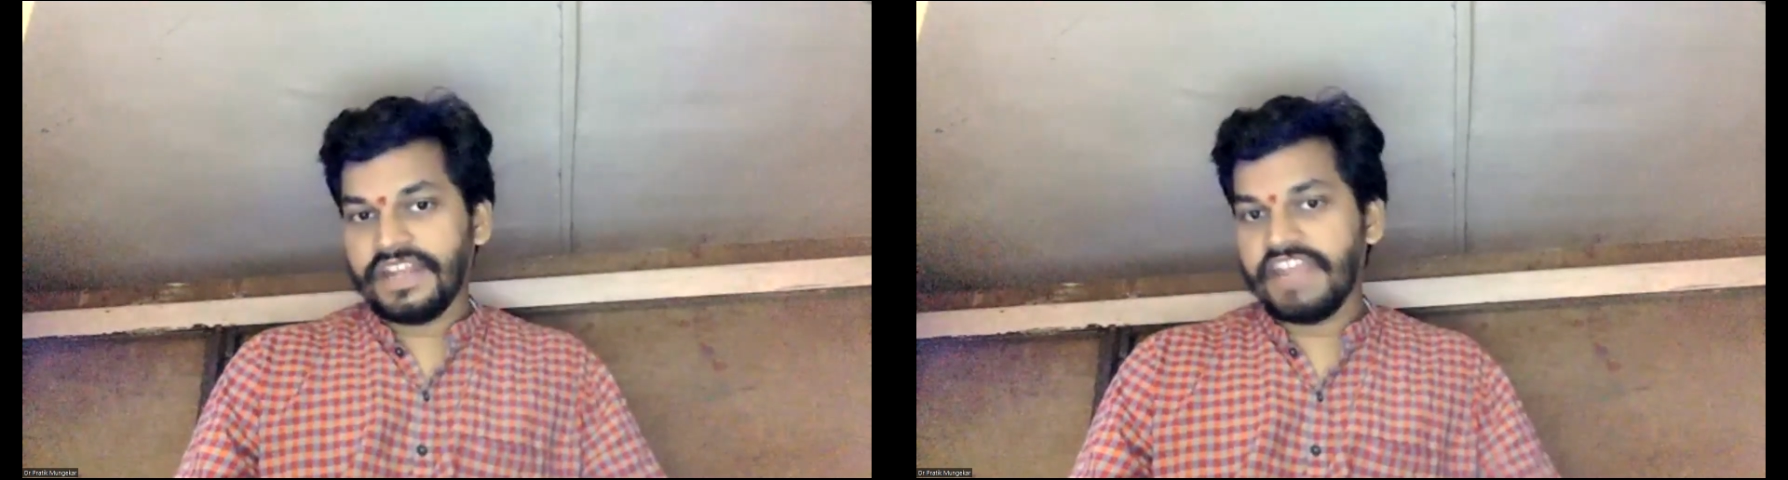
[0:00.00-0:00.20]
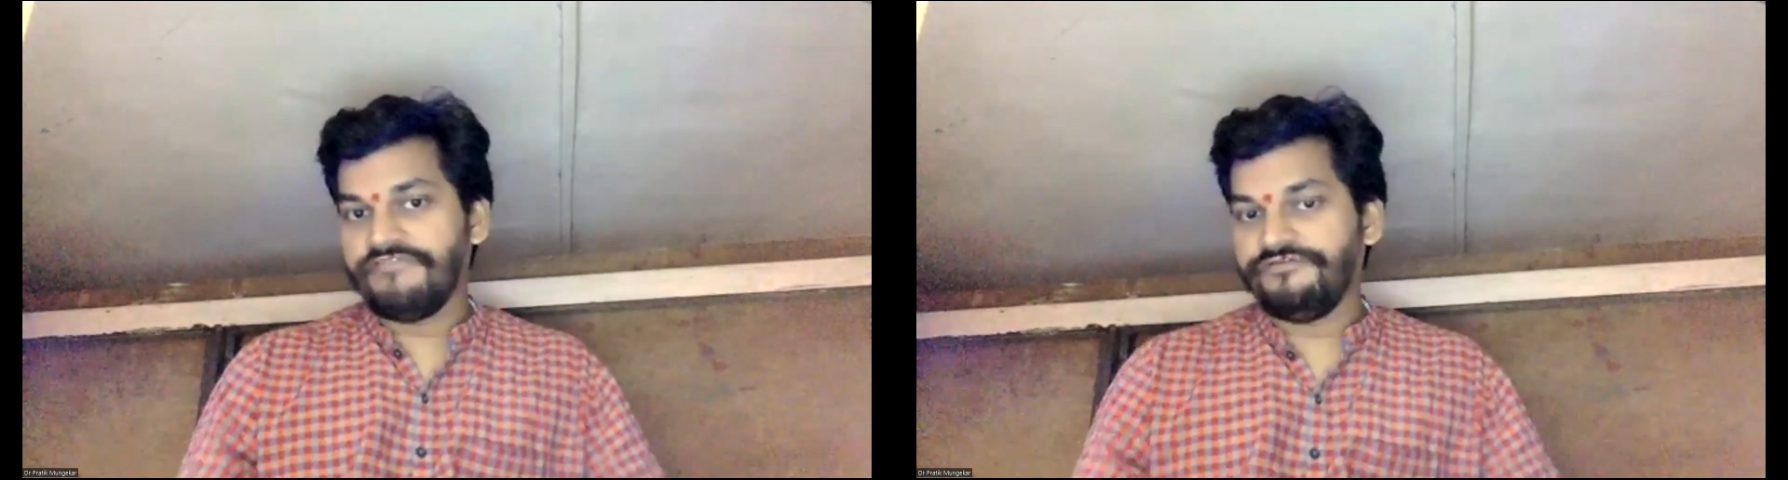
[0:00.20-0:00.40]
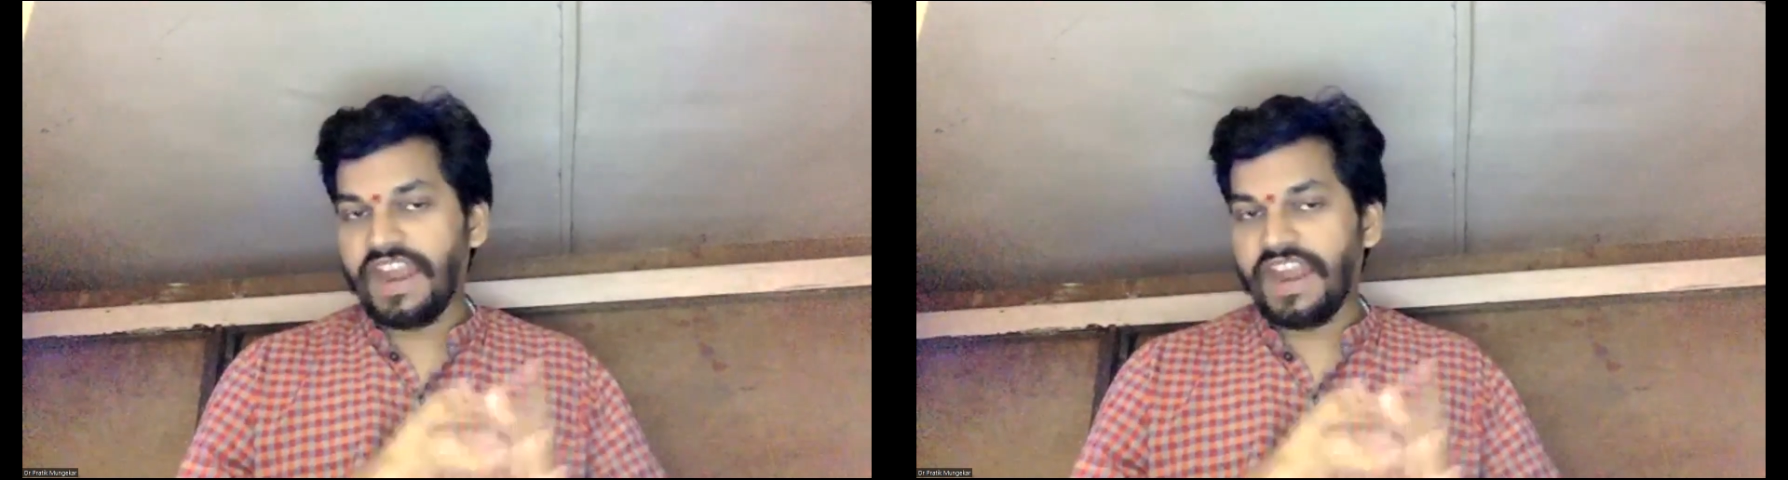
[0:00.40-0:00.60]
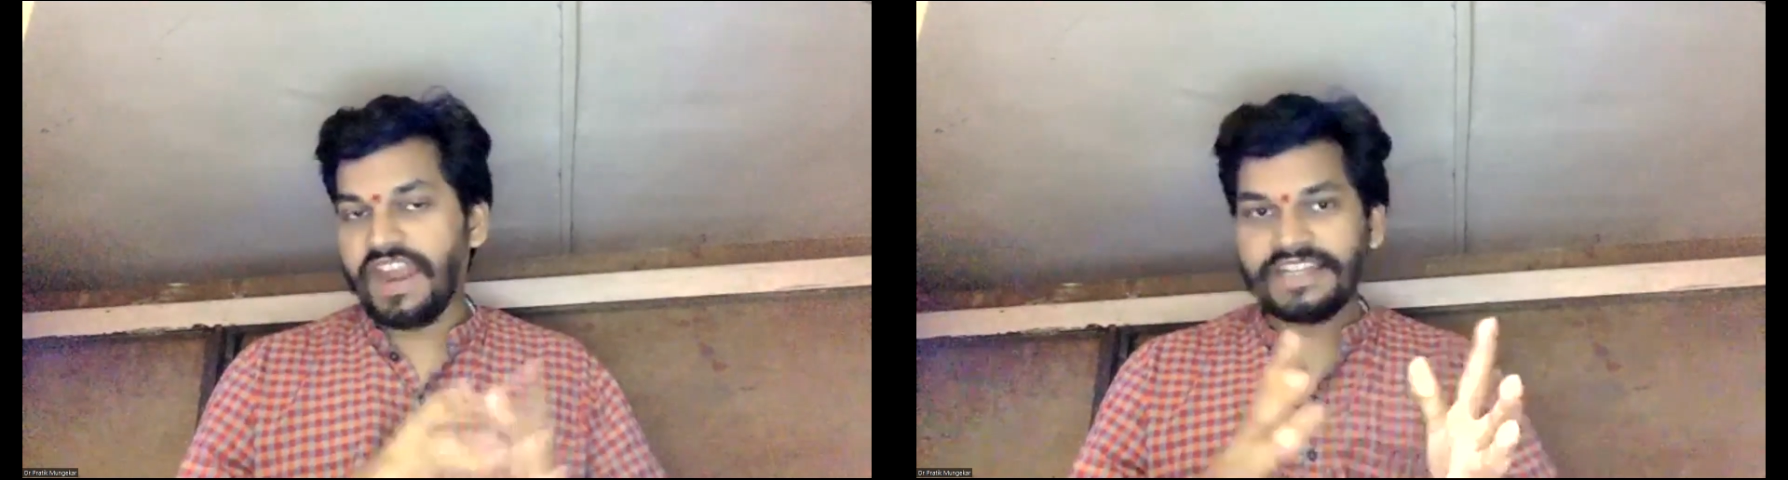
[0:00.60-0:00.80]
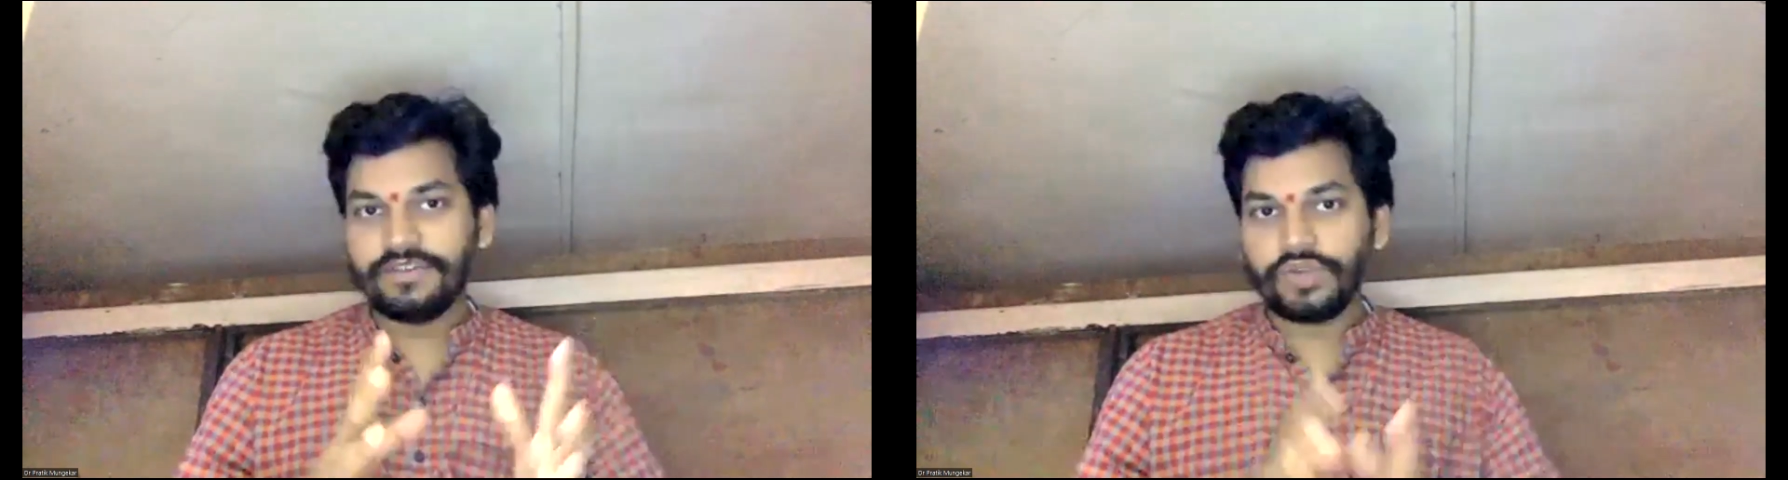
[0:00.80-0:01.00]

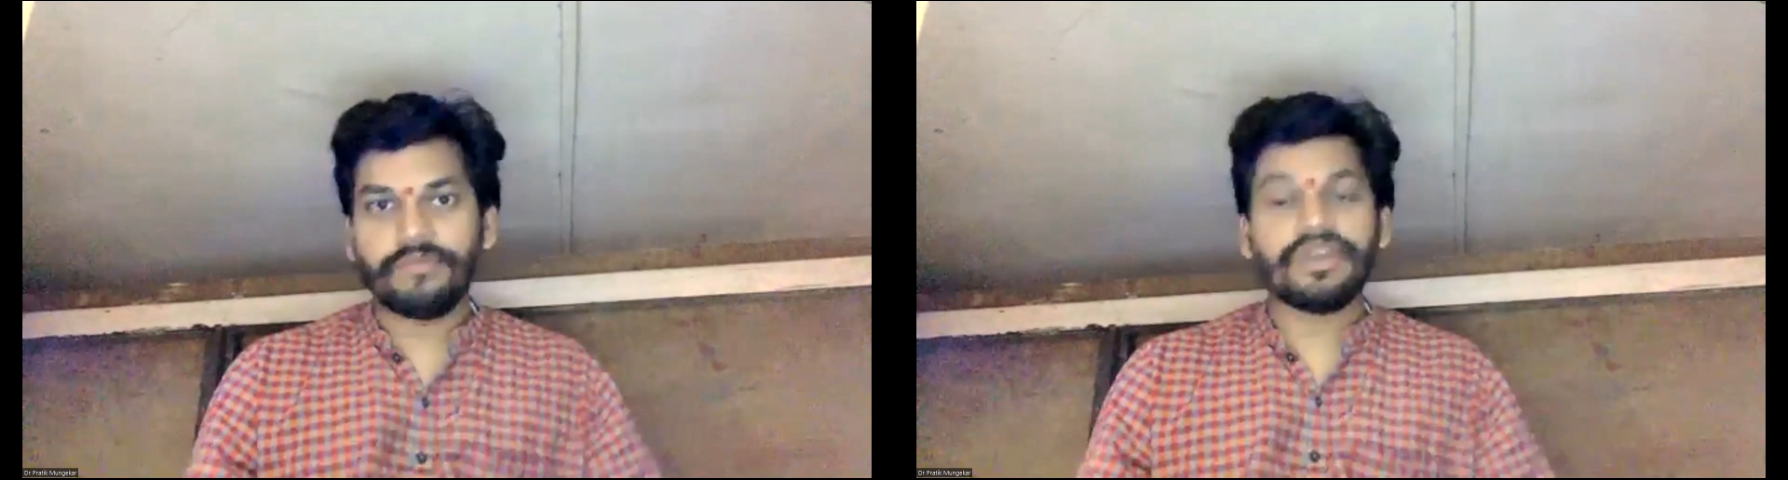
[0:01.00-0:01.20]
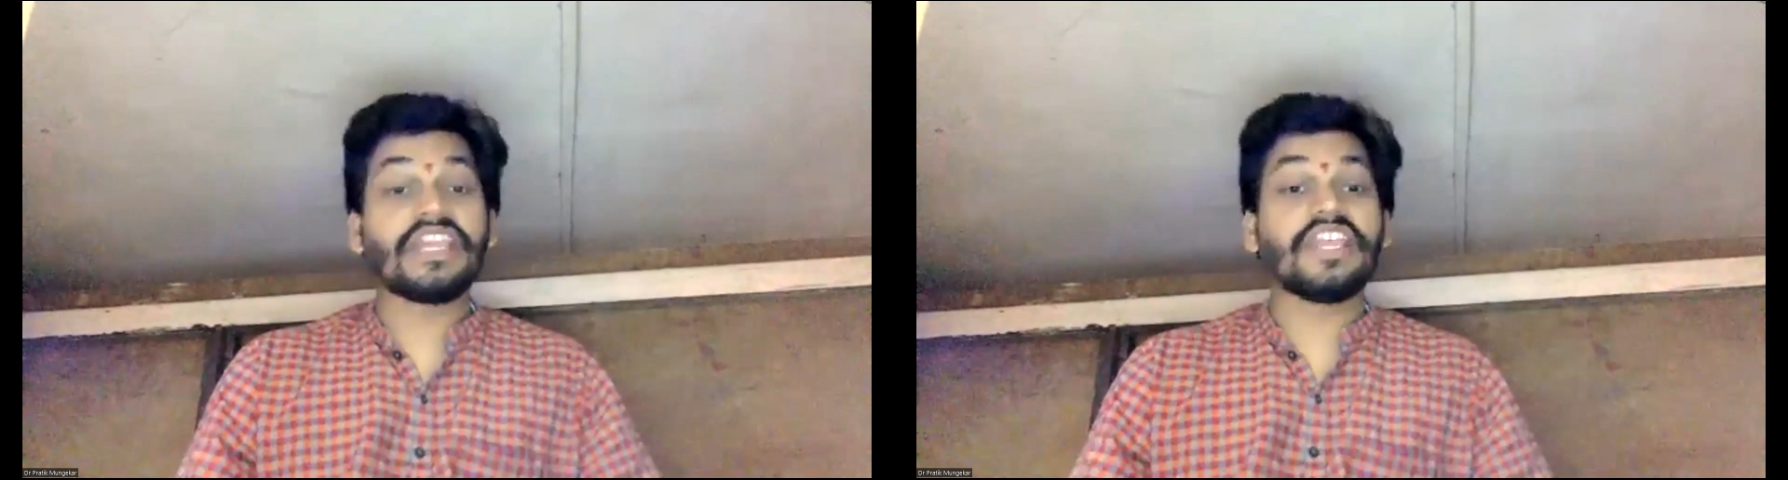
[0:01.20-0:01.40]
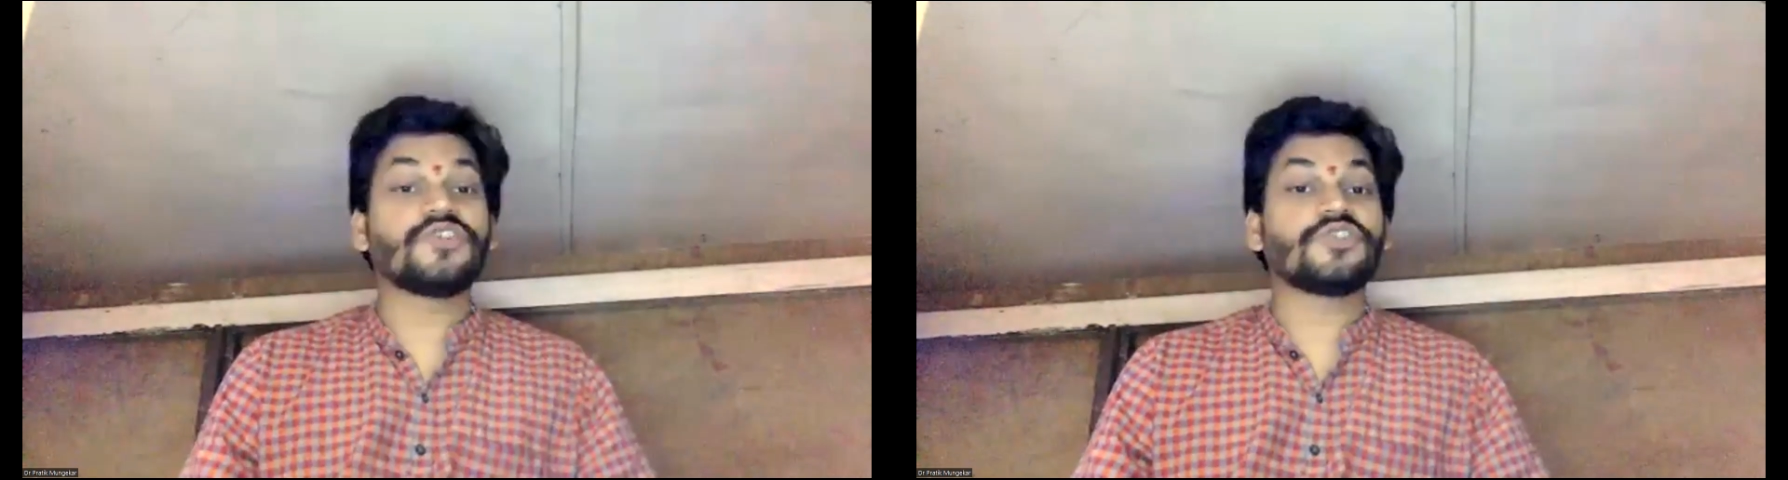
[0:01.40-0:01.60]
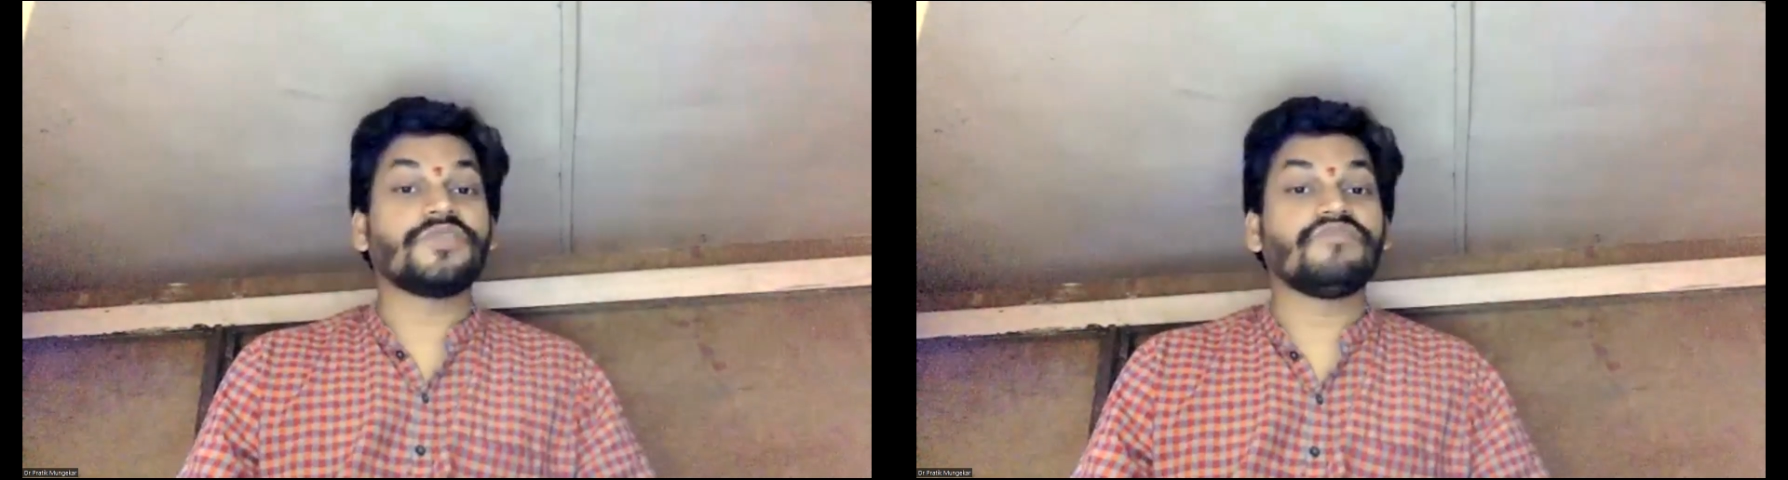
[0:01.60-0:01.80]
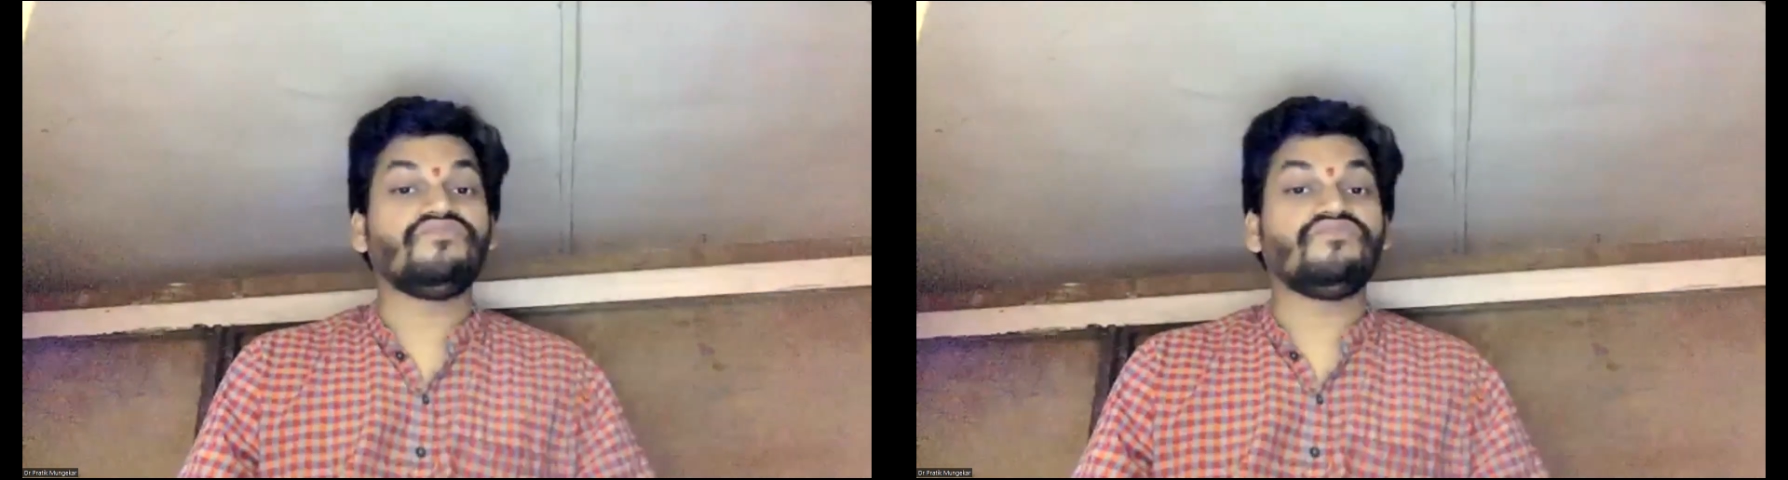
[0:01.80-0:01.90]
effective communication.